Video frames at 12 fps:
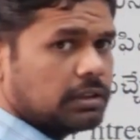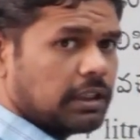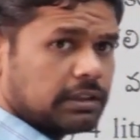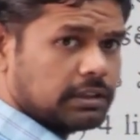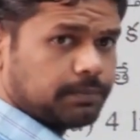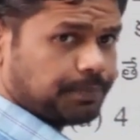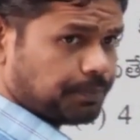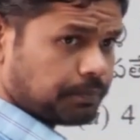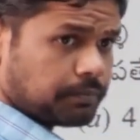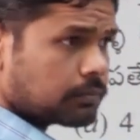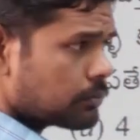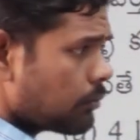just
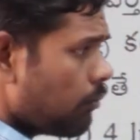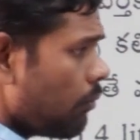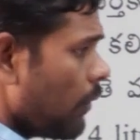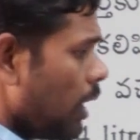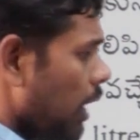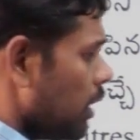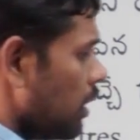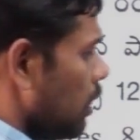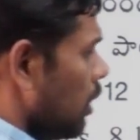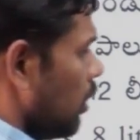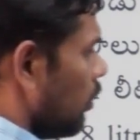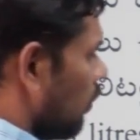right
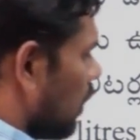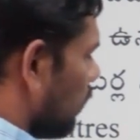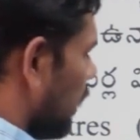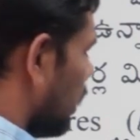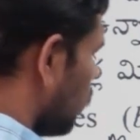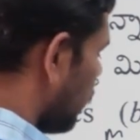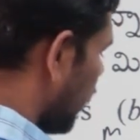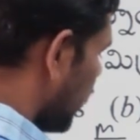1/2